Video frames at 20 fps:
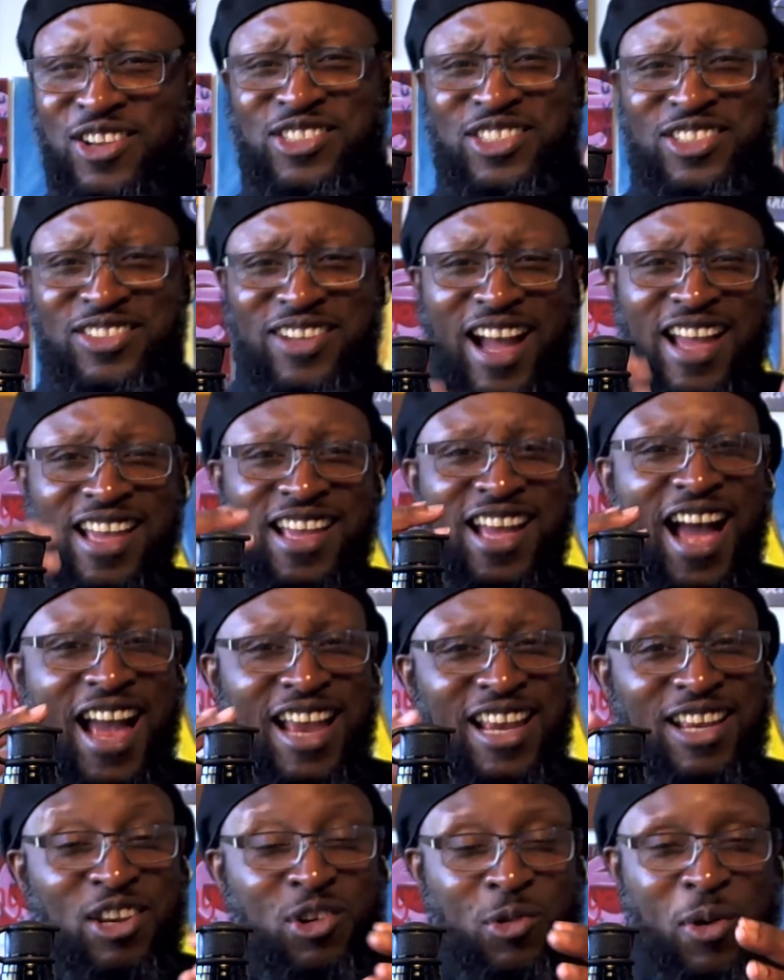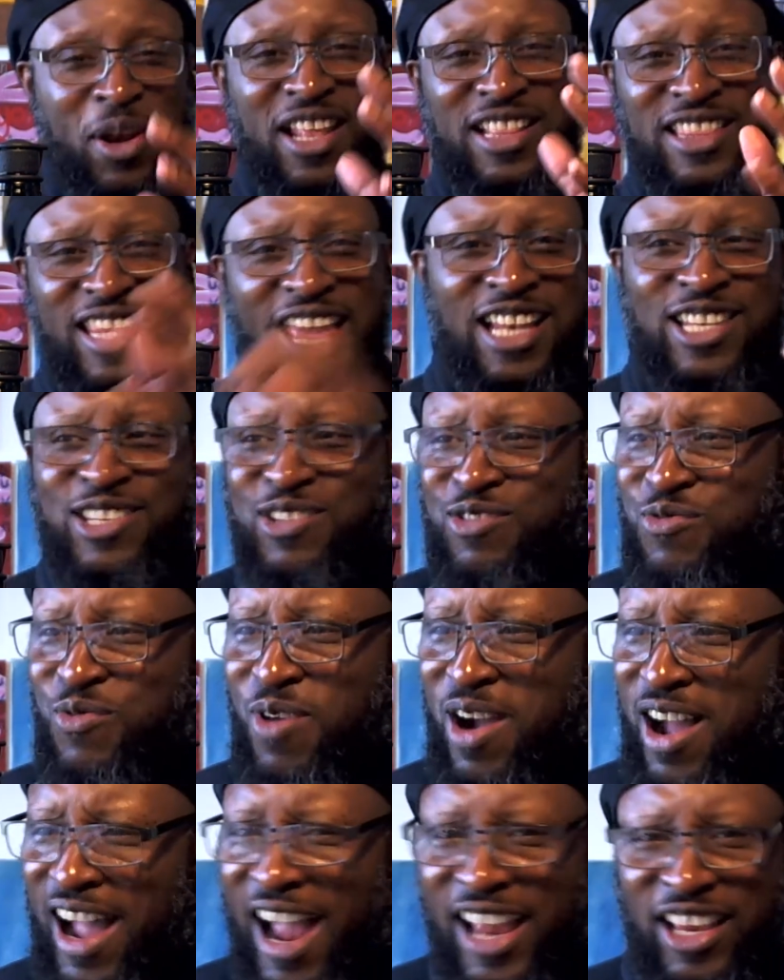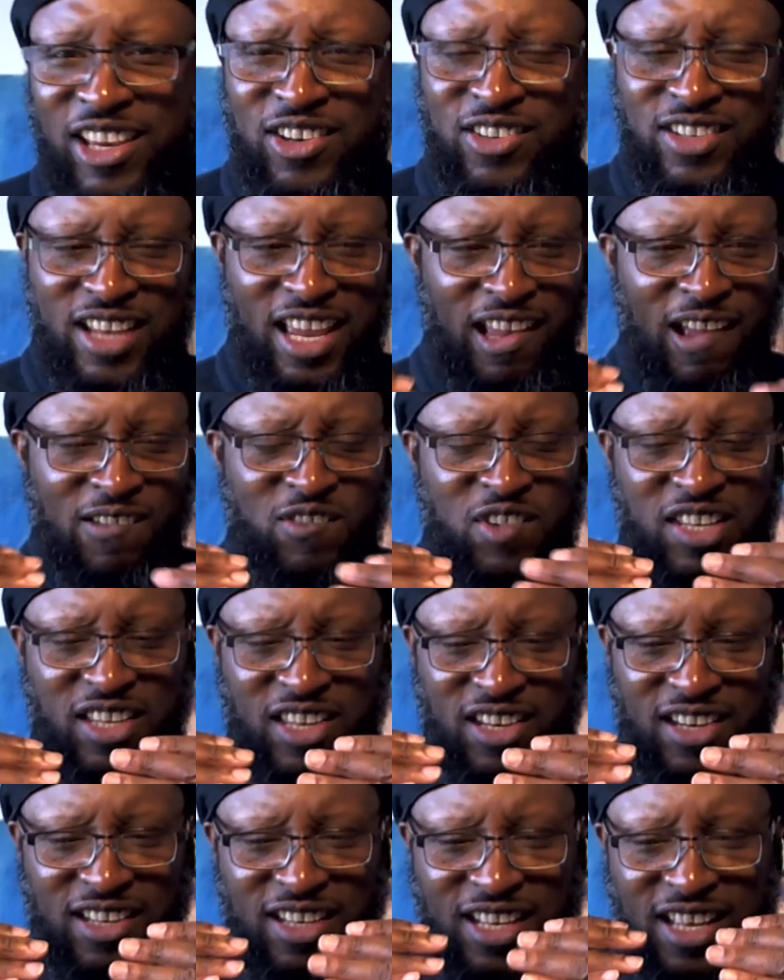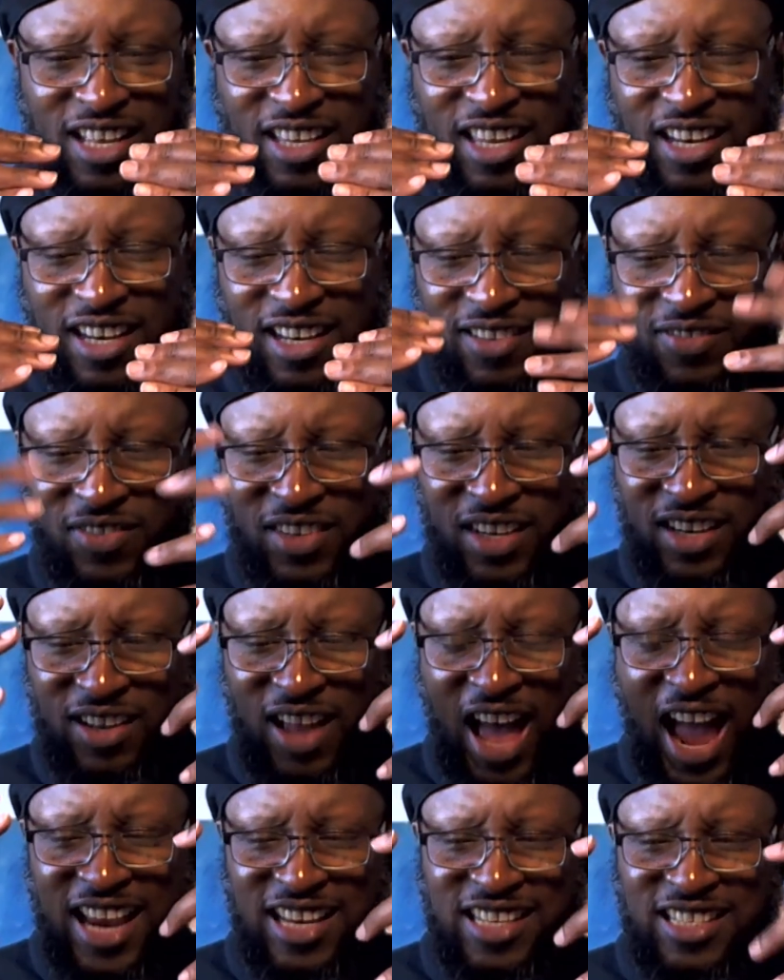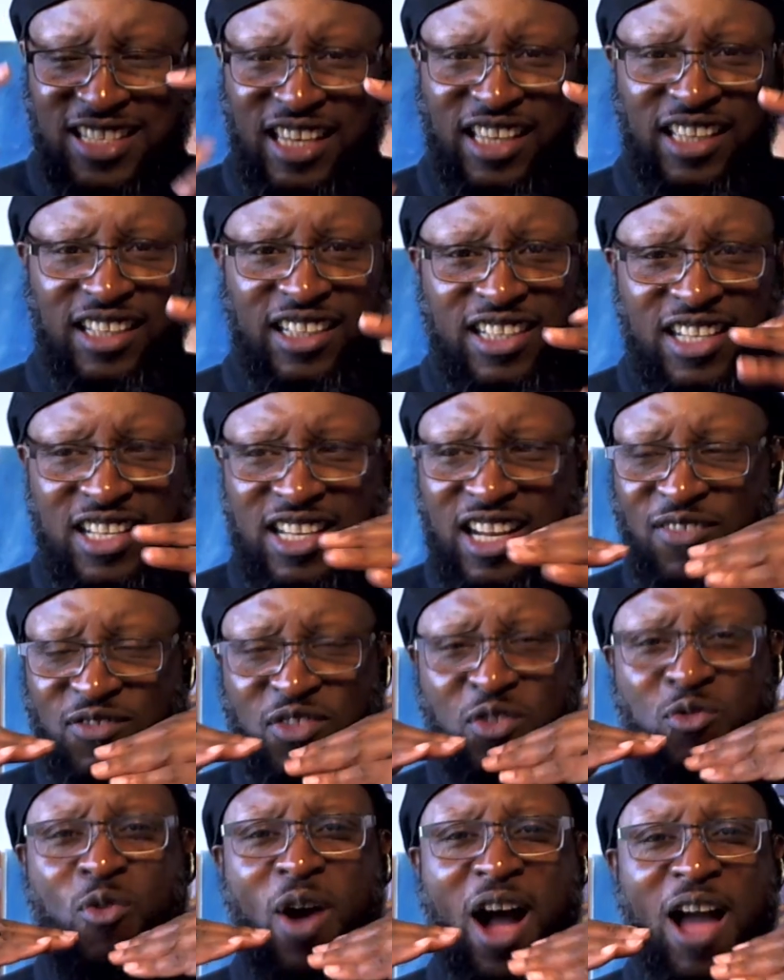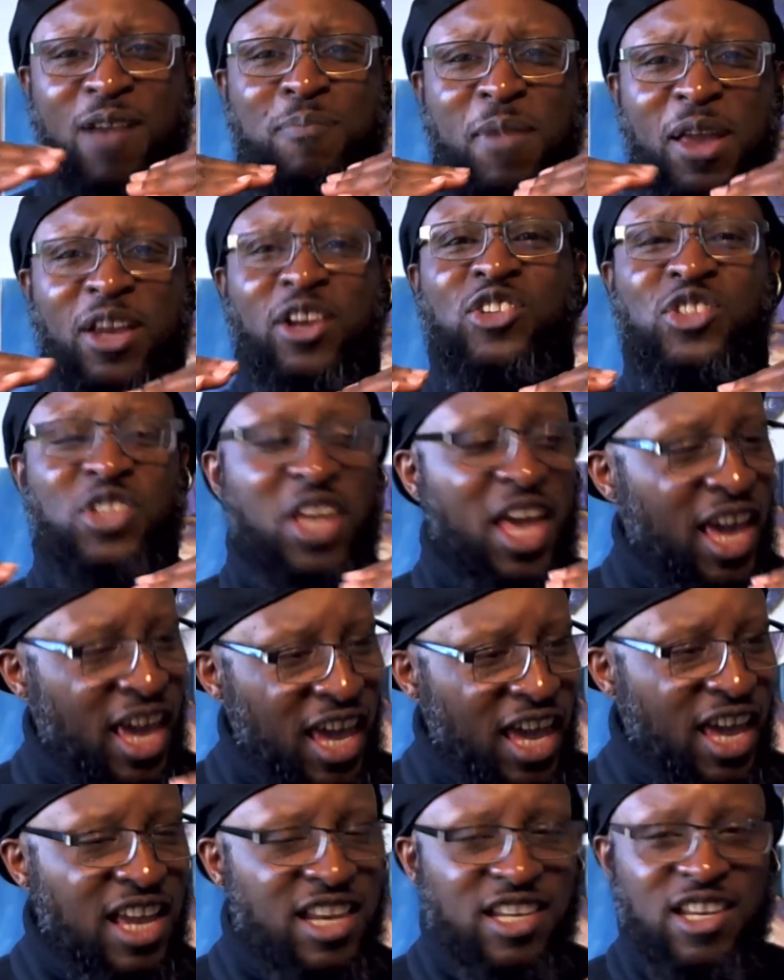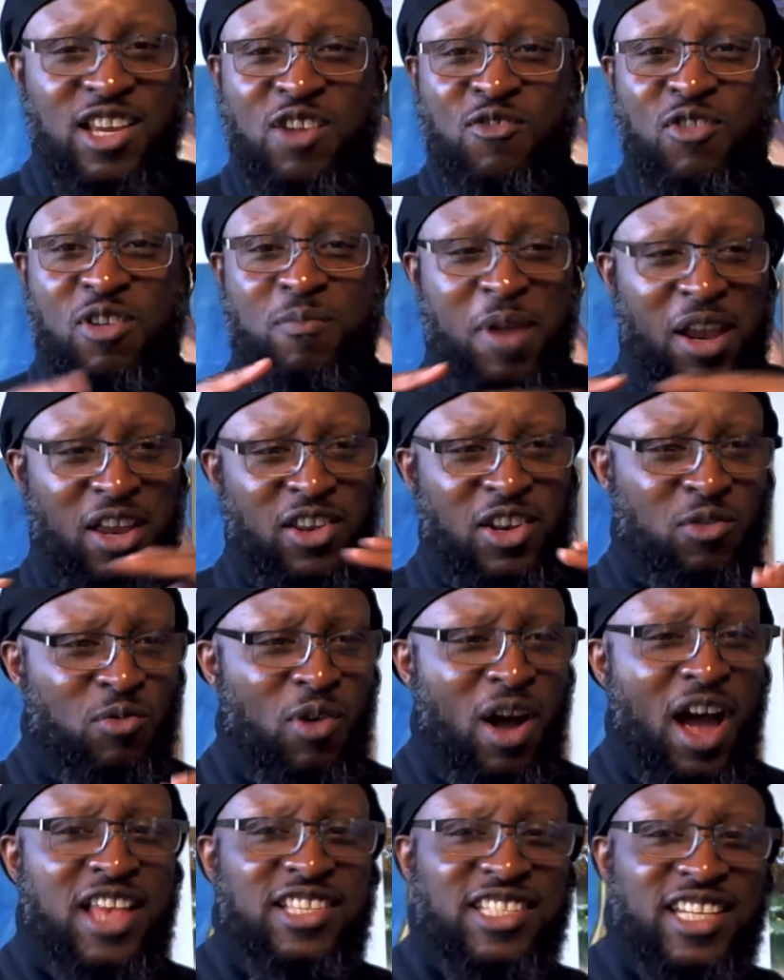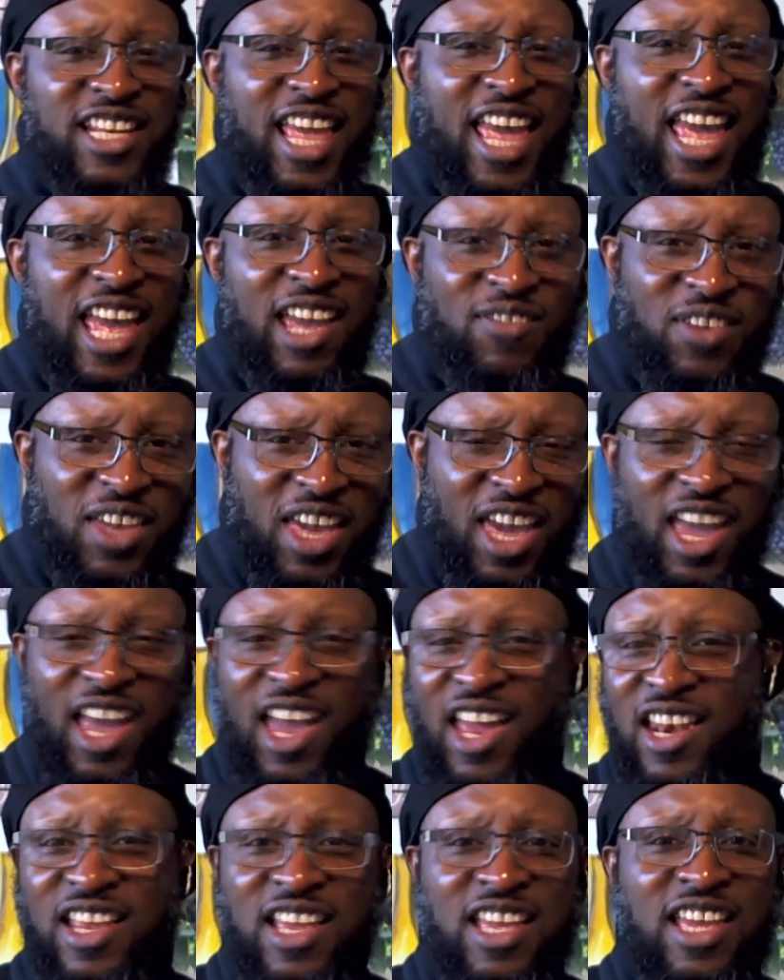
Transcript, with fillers: So I, I equated that to wine, you know, like I want to get a get a get an idea of the winemaker's hand when making the wine. Is it a heavy hand?